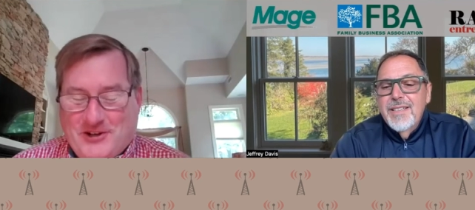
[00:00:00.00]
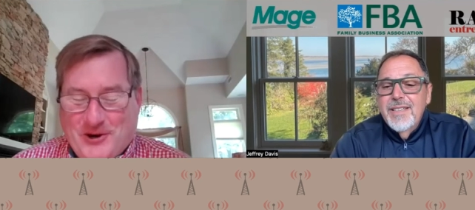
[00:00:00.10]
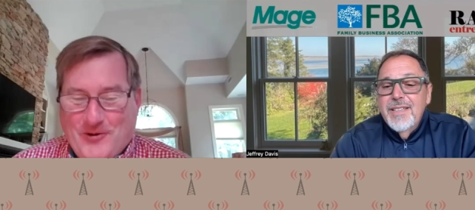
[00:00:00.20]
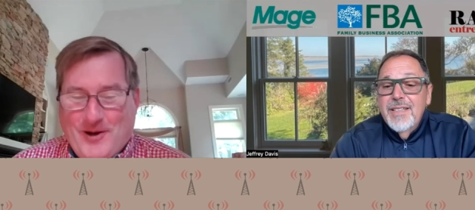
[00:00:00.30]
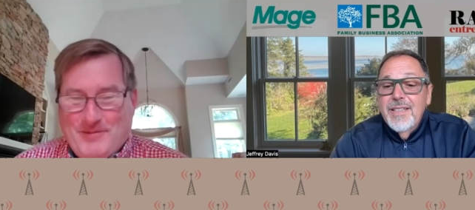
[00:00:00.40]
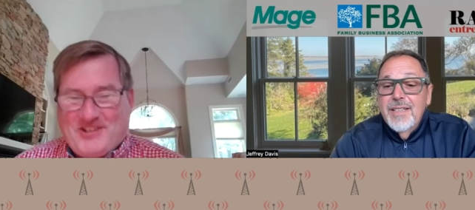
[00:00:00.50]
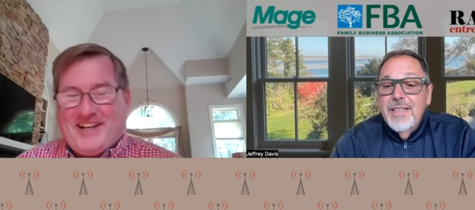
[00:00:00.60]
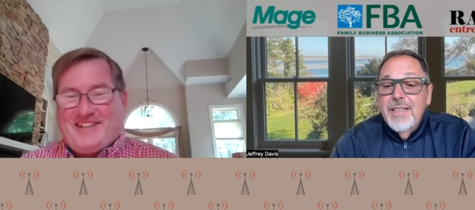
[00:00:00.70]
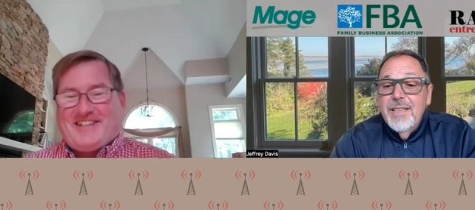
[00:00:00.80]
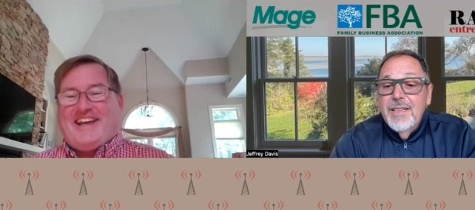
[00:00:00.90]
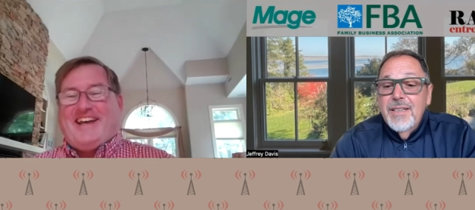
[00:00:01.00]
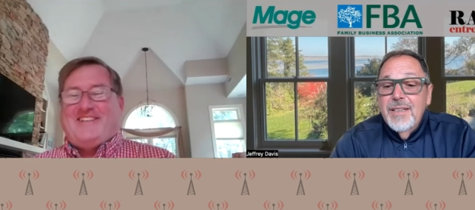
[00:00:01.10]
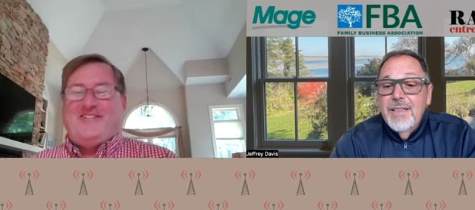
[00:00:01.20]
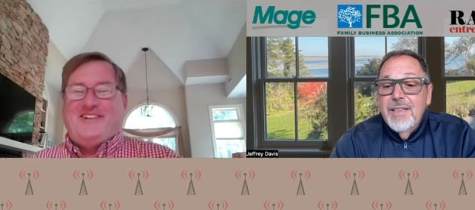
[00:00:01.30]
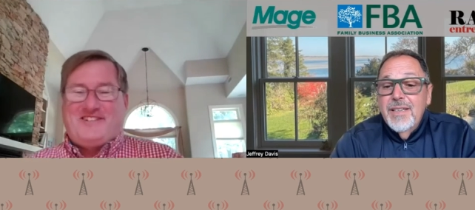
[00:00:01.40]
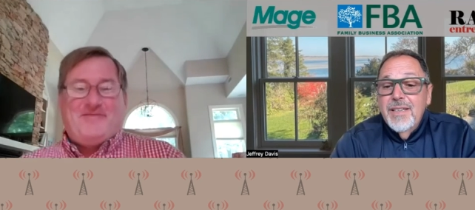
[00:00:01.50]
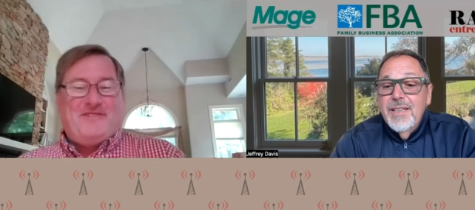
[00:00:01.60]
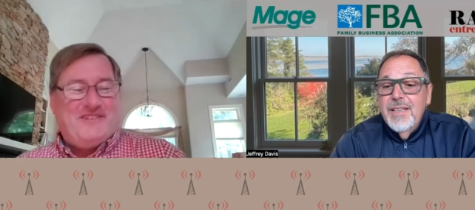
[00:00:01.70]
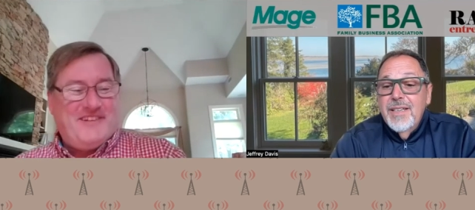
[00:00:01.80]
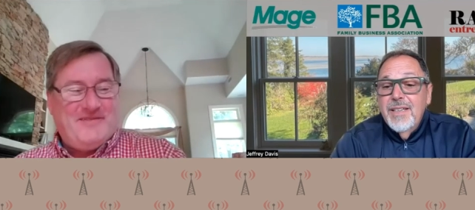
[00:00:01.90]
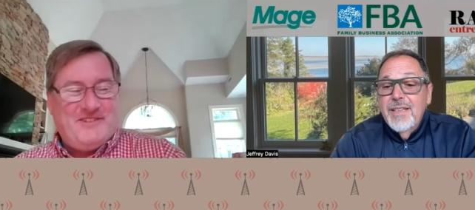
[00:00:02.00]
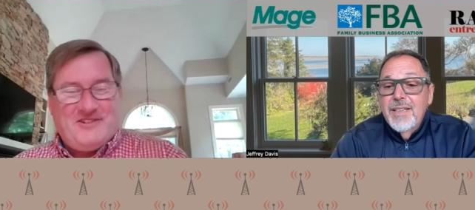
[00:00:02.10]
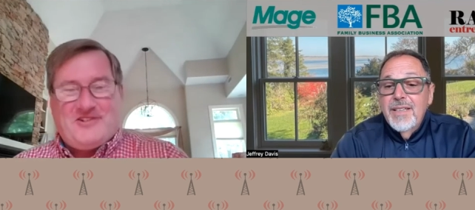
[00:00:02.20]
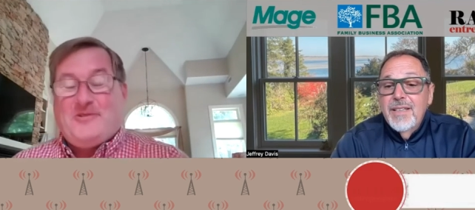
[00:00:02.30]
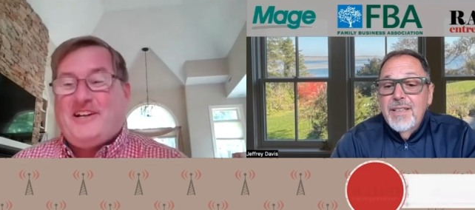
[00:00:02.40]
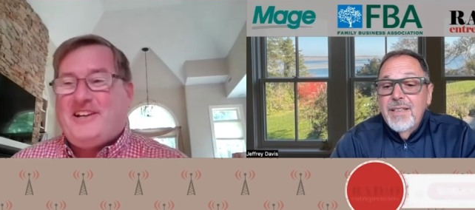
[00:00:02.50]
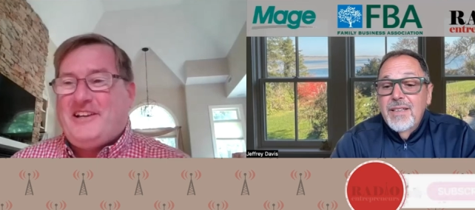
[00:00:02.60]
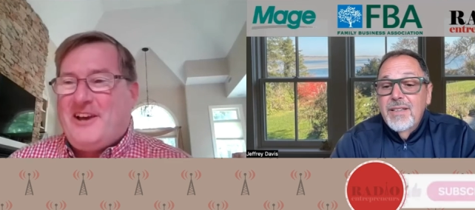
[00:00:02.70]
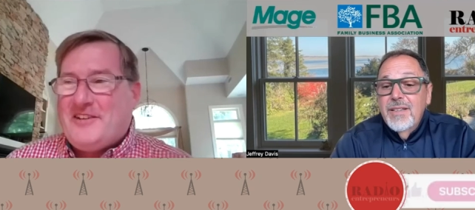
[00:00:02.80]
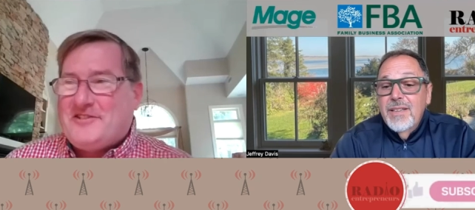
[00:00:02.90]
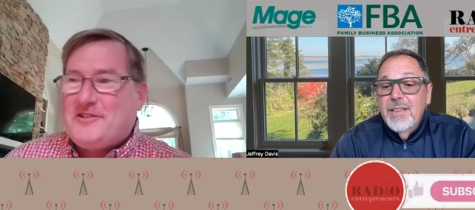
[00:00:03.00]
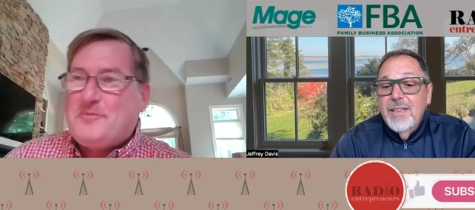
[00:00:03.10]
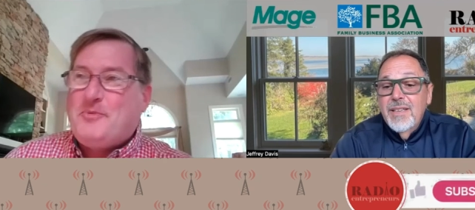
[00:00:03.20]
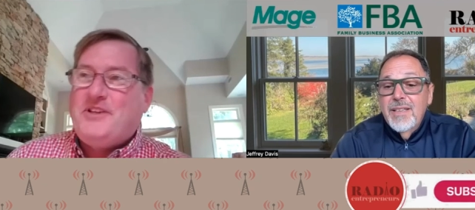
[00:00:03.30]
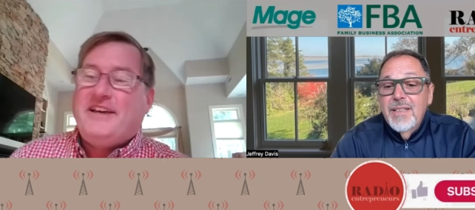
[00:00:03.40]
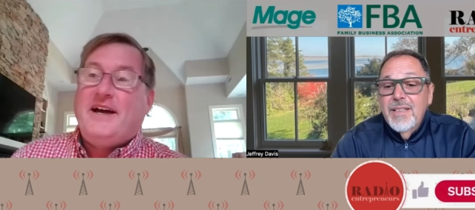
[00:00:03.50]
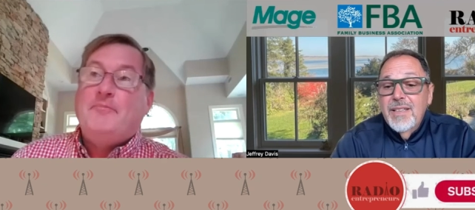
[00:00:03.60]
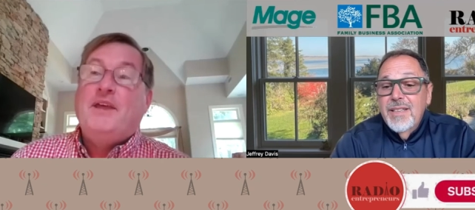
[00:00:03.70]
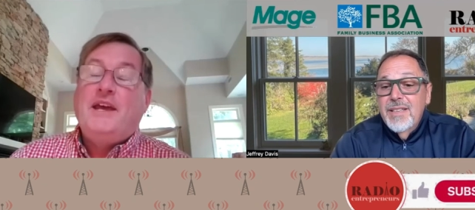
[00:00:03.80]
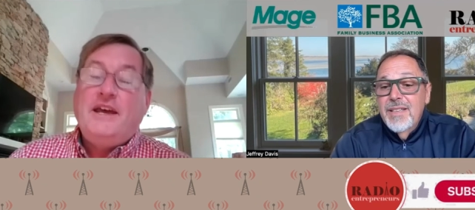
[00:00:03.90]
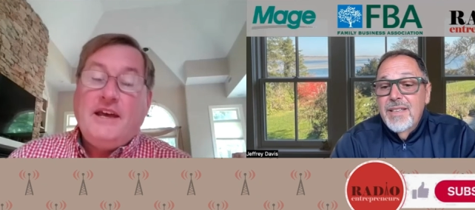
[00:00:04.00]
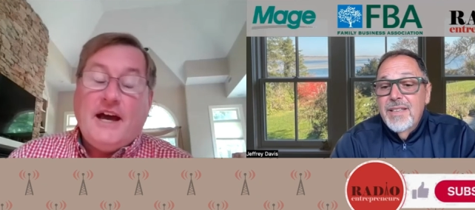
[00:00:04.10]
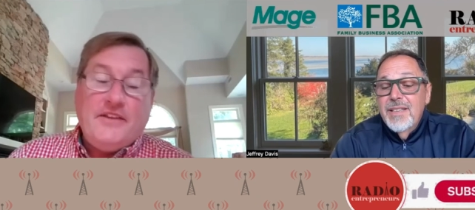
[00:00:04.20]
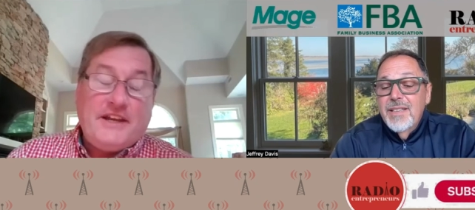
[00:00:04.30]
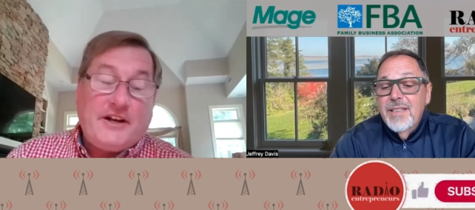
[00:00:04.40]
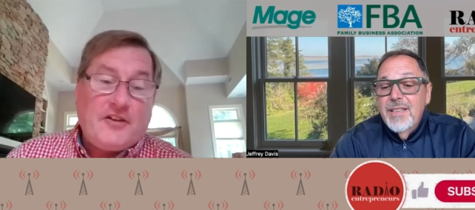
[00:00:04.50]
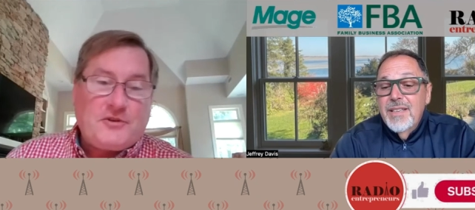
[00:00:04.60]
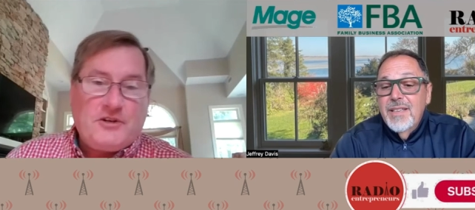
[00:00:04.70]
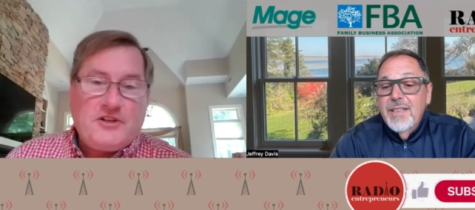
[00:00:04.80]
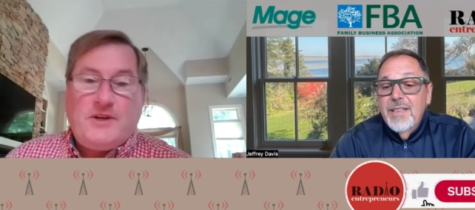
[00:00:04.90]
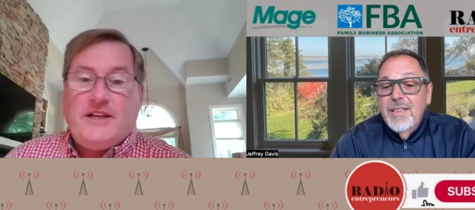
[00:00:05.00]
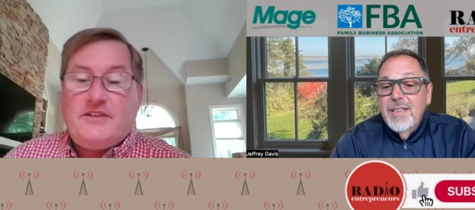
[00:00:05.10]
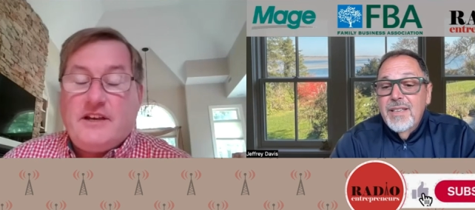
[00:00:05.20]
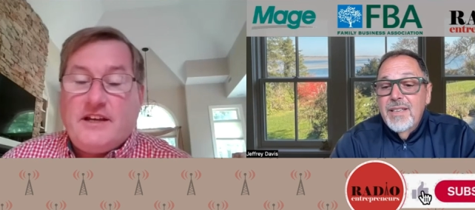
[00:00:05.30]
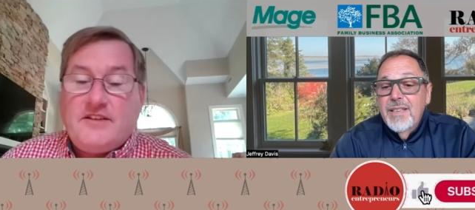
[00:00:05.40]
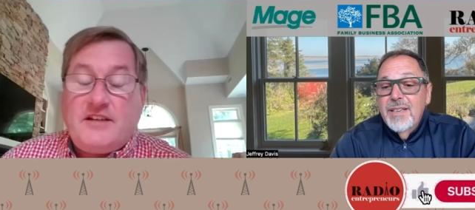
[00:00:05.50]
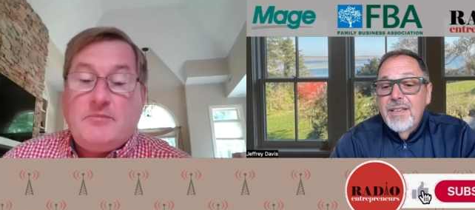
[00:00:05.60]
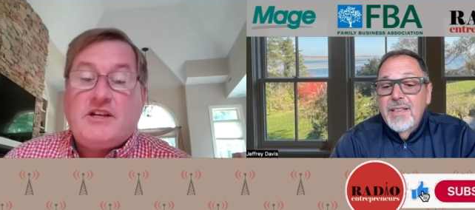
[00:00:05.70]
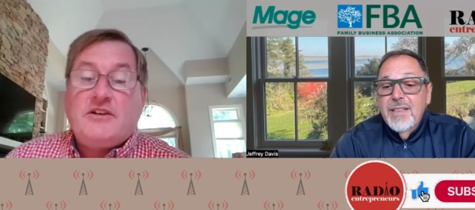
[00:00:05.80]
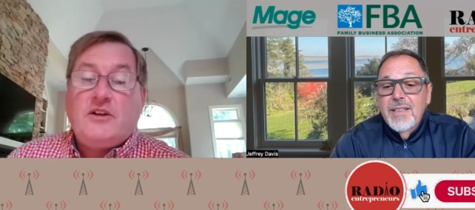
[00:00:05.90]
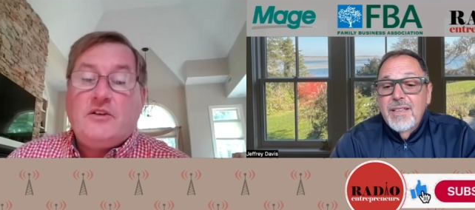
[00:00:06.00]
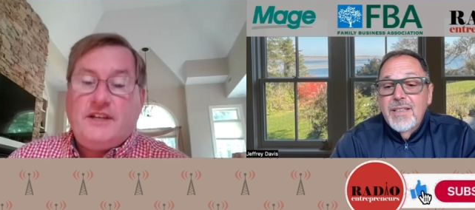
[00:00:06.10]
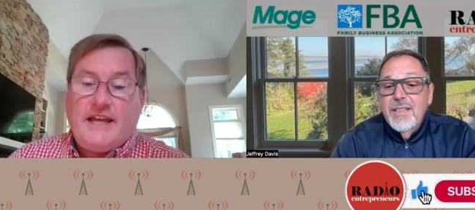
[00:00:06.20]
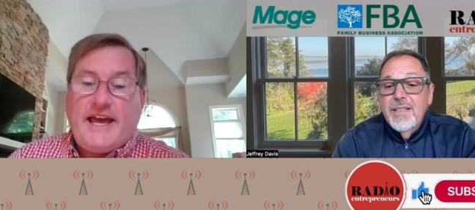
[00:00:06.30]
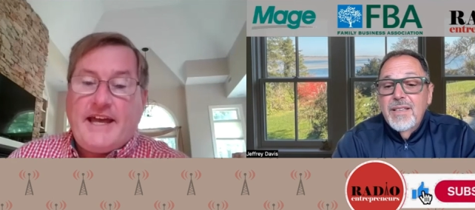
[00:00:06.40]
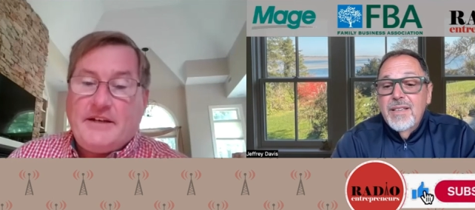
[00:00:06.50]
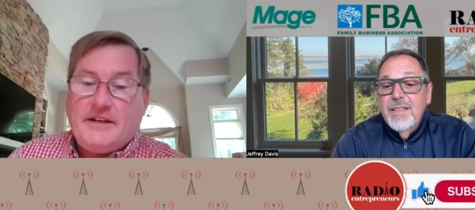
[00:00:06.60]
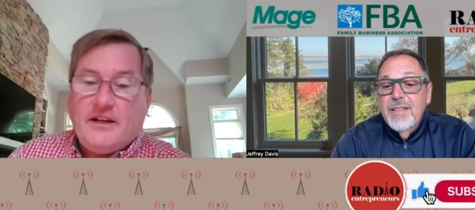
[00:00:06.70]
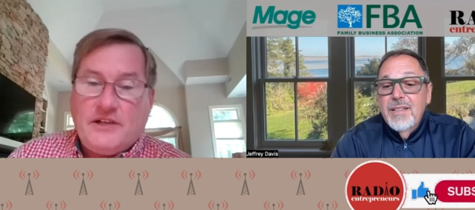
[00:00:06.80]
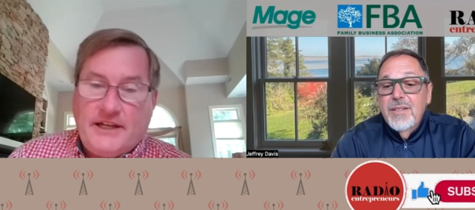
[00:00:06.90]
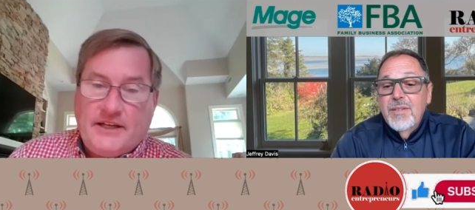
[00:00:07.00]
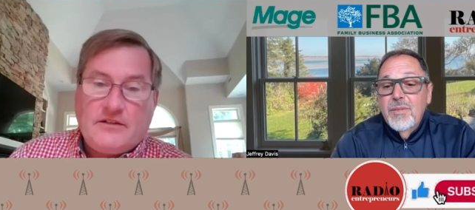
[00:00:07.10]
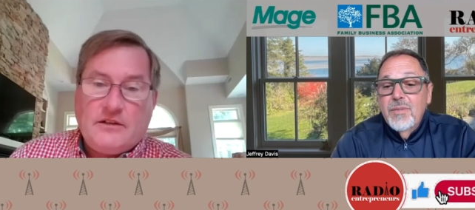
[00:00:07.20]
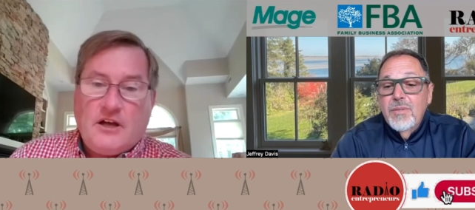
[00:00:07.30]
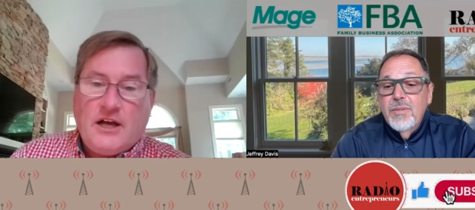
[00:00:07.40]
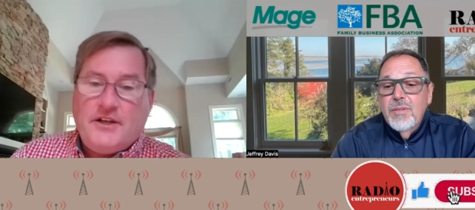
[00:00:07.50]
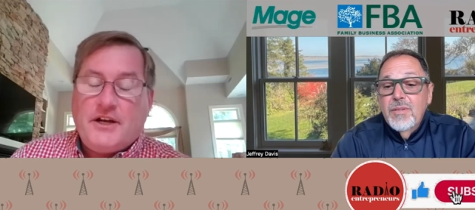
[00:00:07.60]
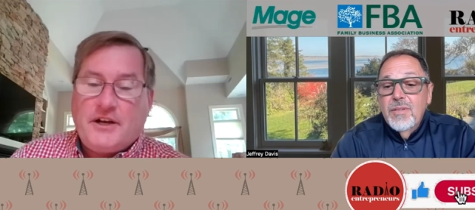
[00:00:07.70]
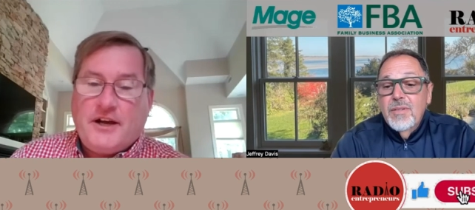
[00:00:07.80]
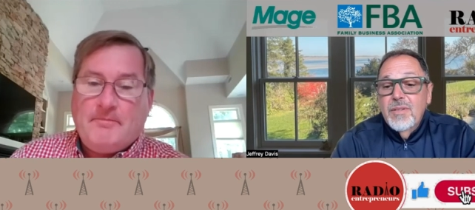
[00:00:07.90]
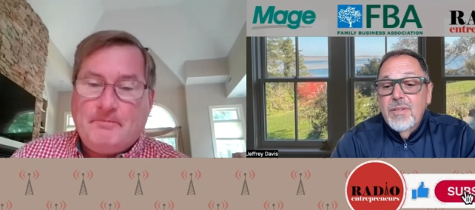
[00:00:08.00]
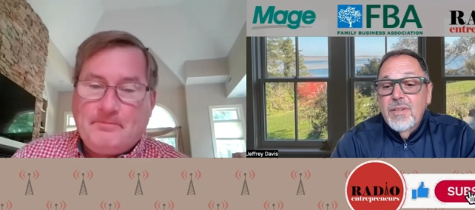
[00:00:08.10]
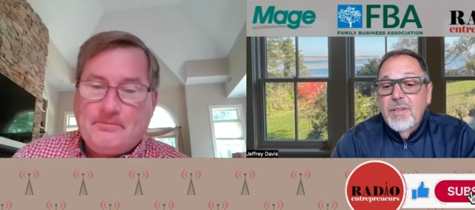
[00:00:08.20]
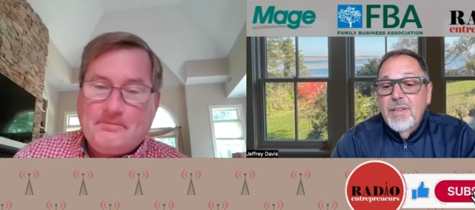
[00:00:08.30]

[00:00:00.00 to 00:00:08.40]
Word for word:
Speaker 1: show websites to get to us if you if you just do an LA Law search. But um, uh, they can also reach me at uh, tmcnulty at lalaw.com.